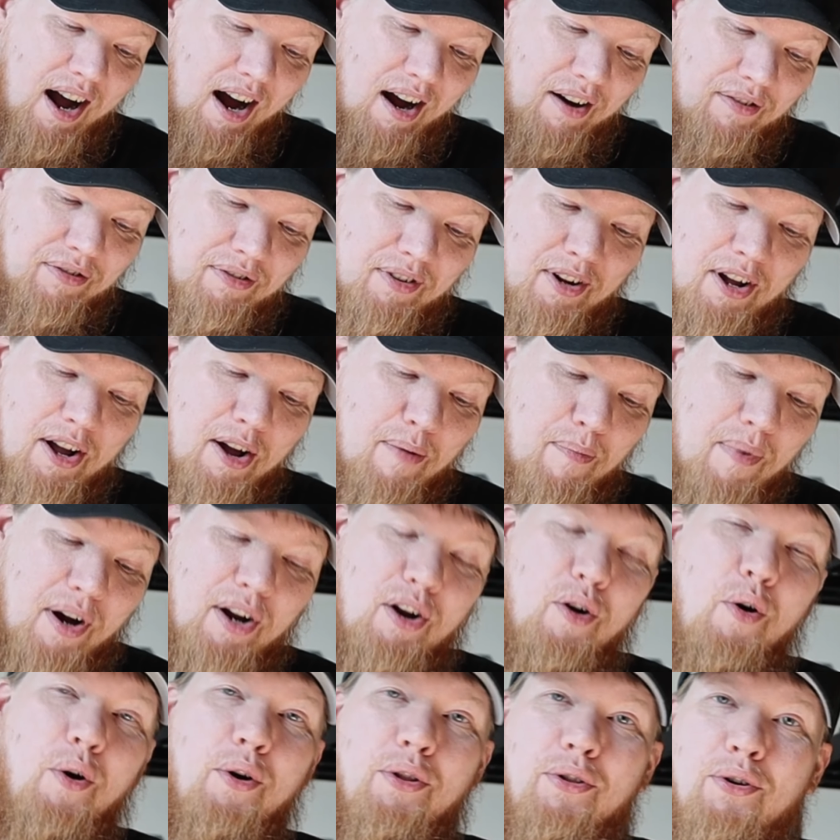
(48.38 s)
off
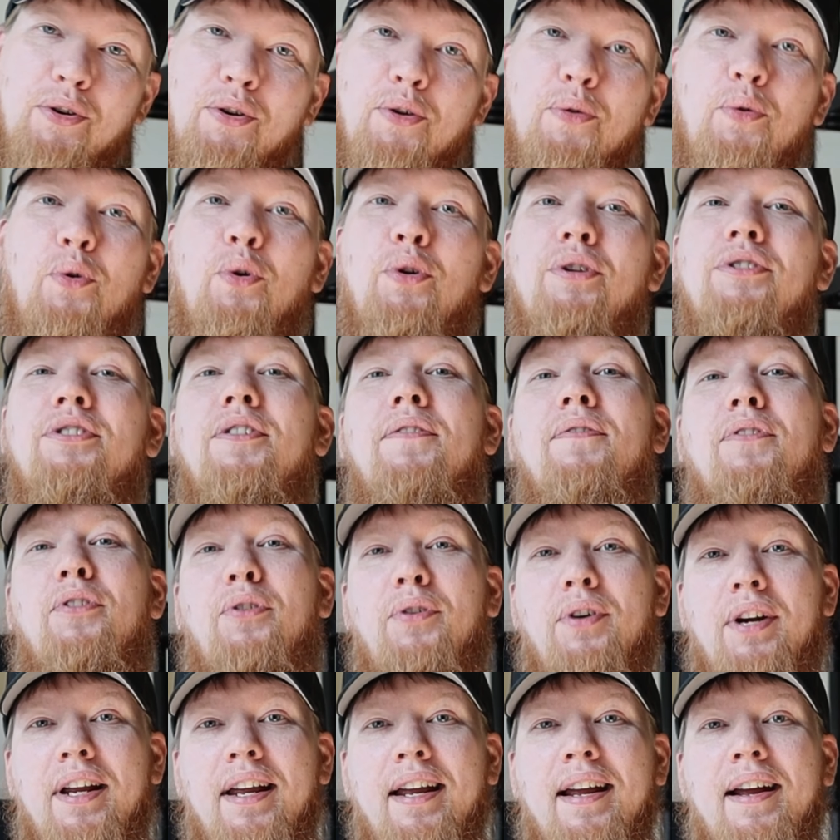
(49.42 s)
by going through the rules of
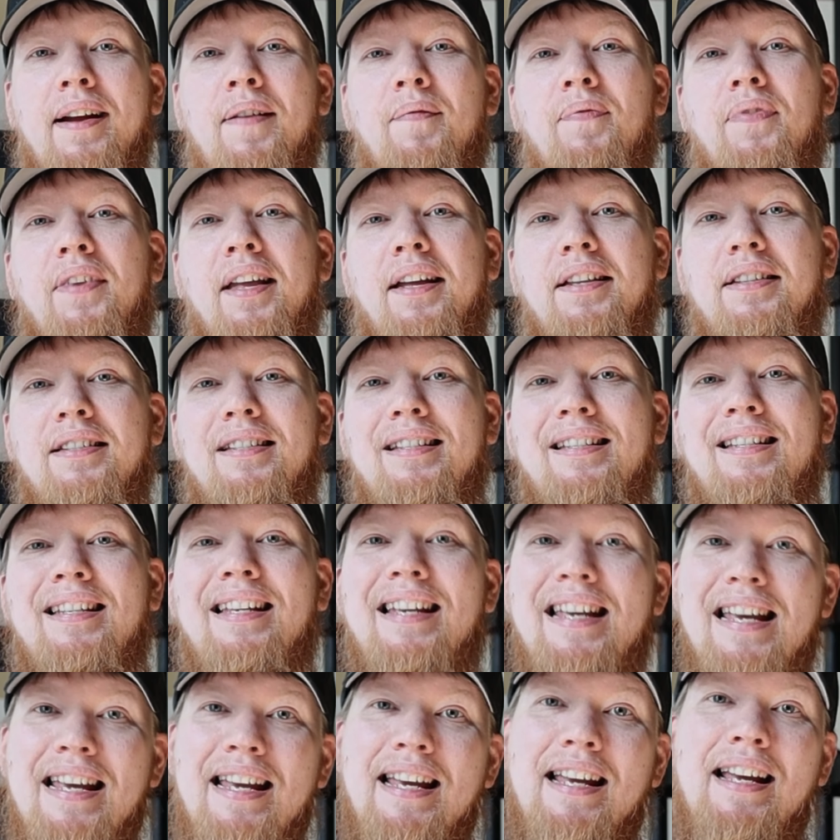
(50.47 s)
three and
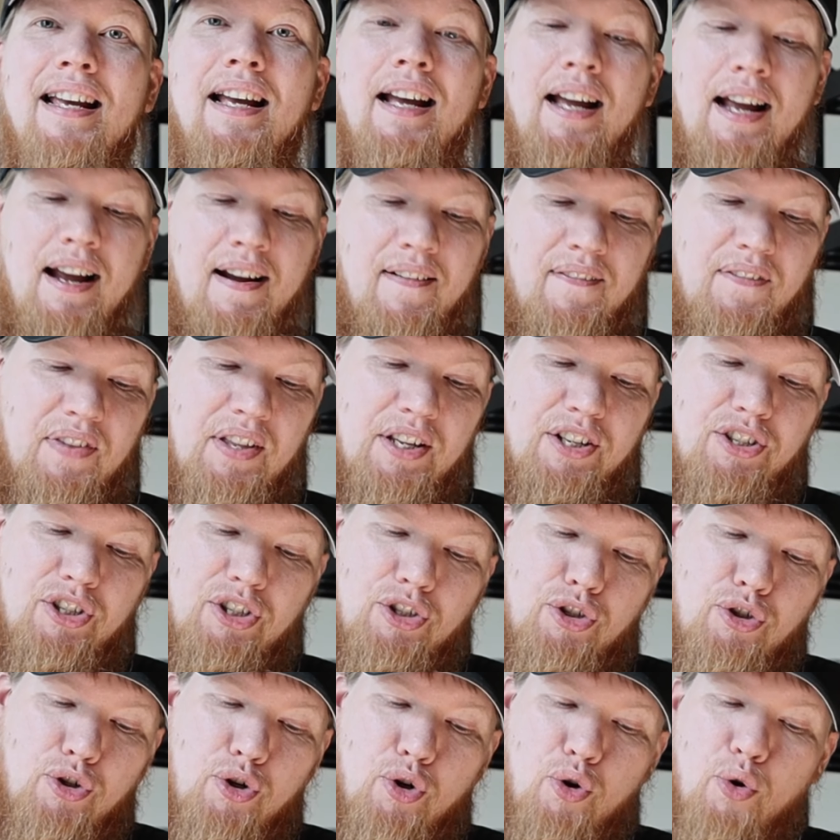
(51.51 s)
see if
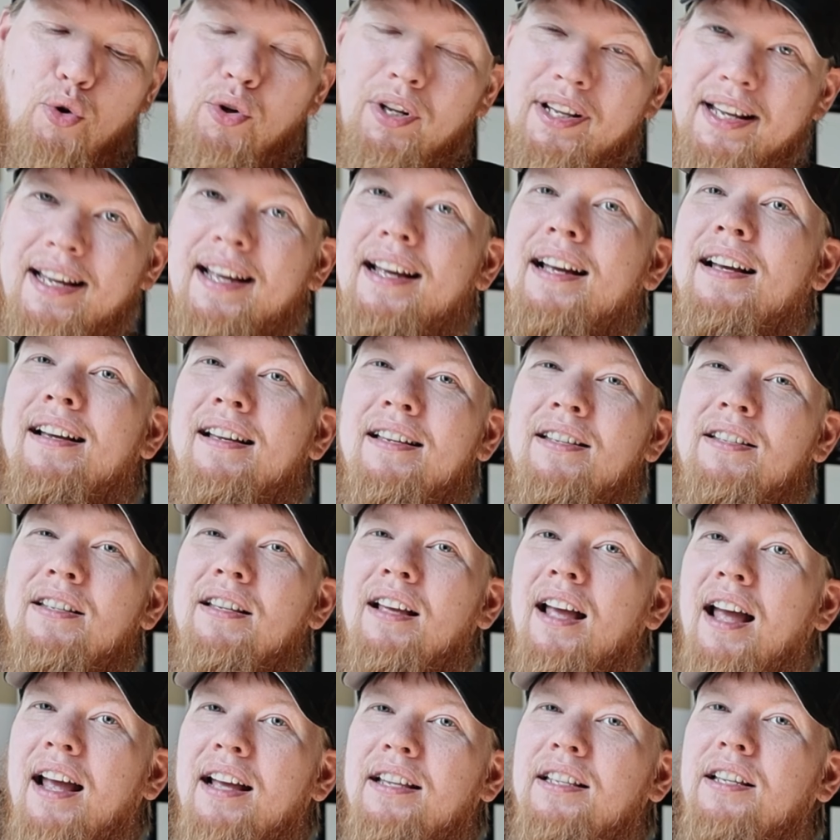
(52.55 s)
this truly
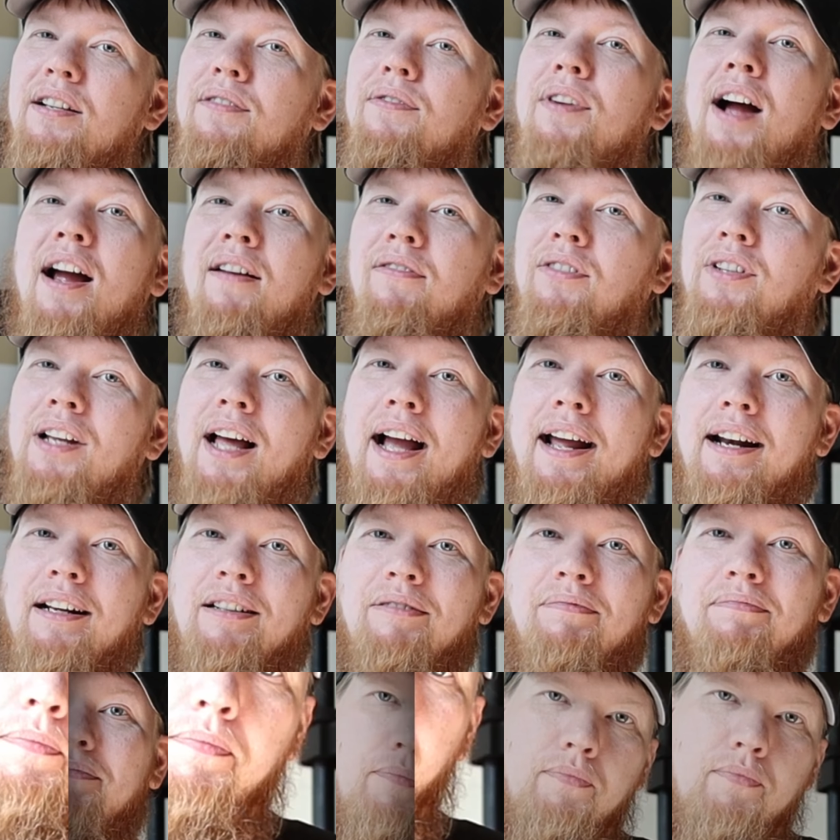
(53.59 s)
is a survival
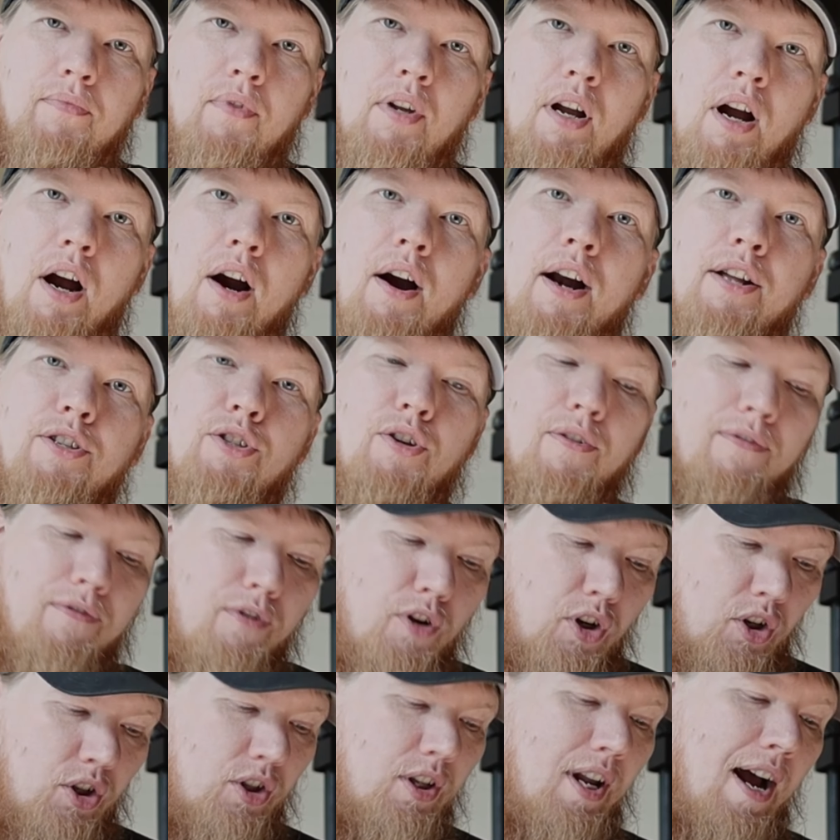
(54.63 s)
item. All right, so
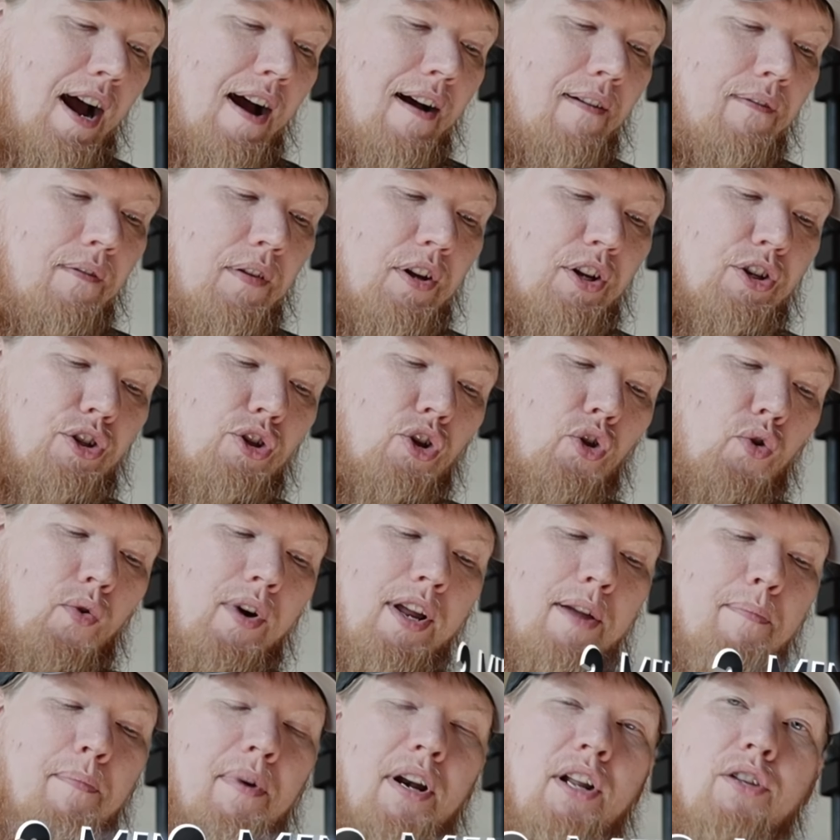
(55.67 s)
first off is
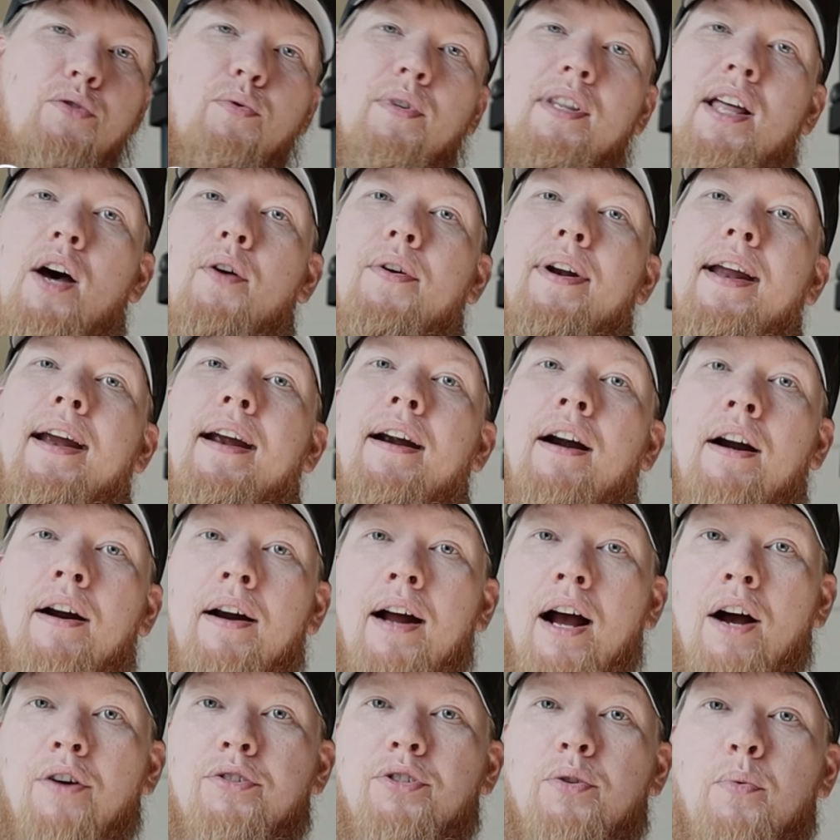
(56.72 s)
three minutes without
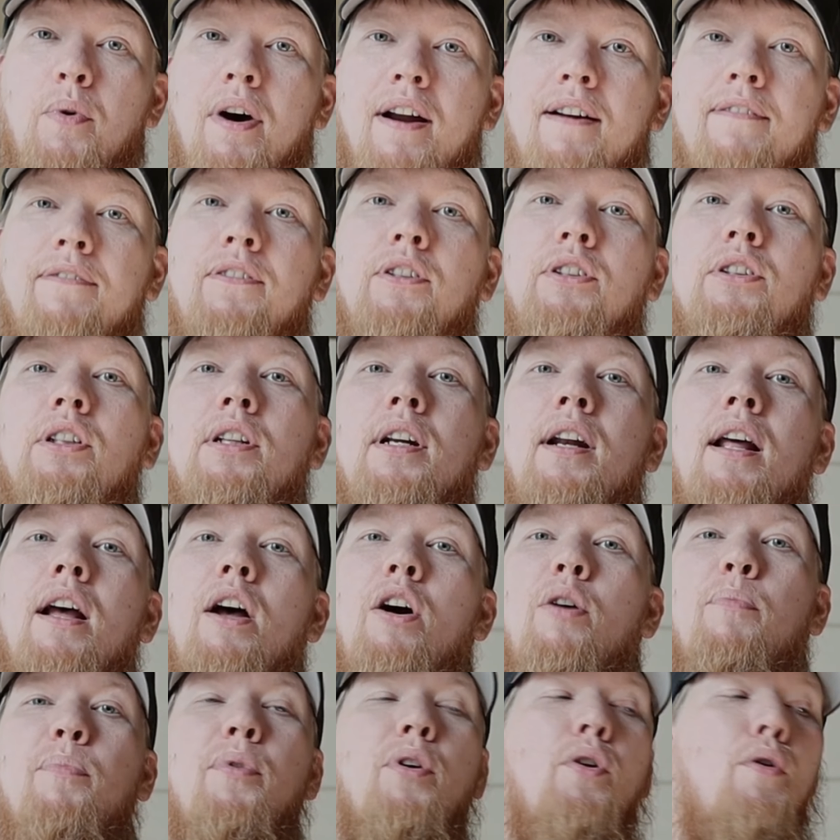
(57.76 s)
air. How's a water filter gonna
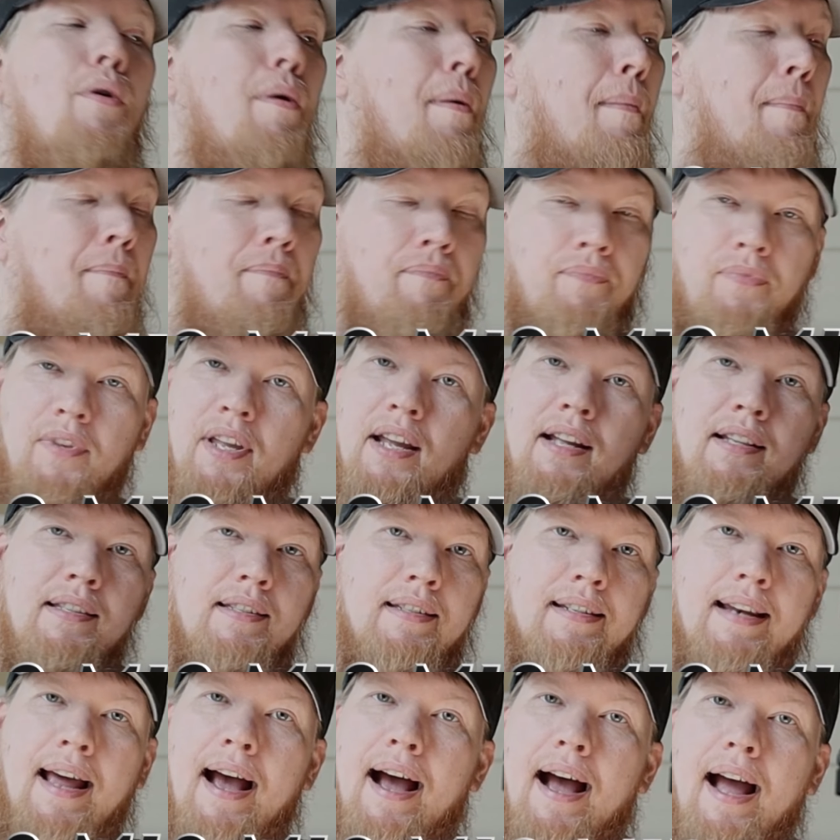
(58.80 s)
help you?
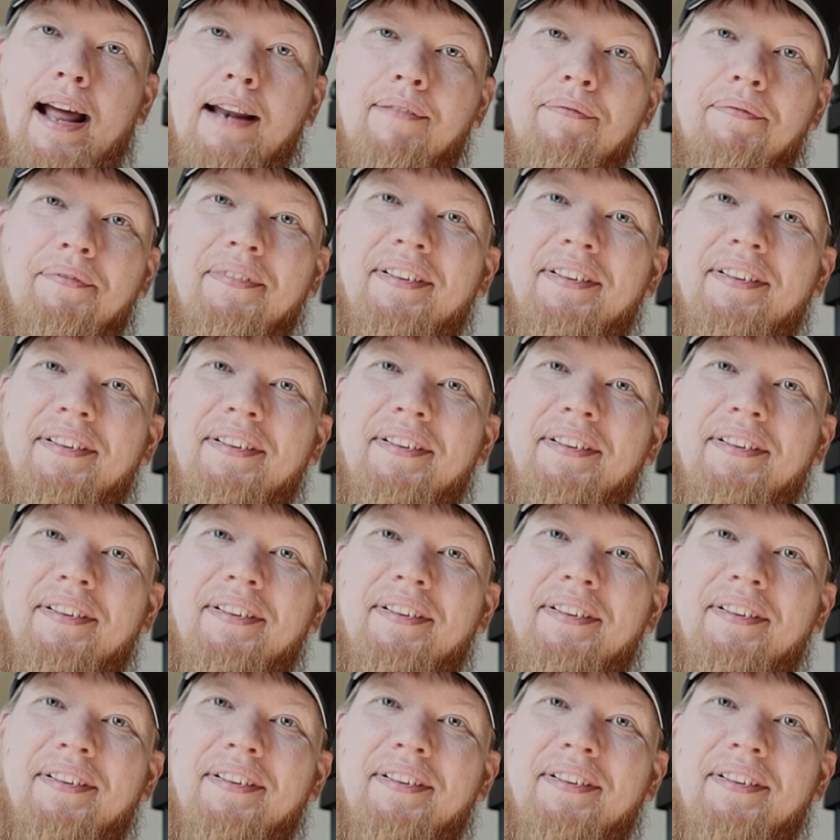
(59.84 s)
It's not.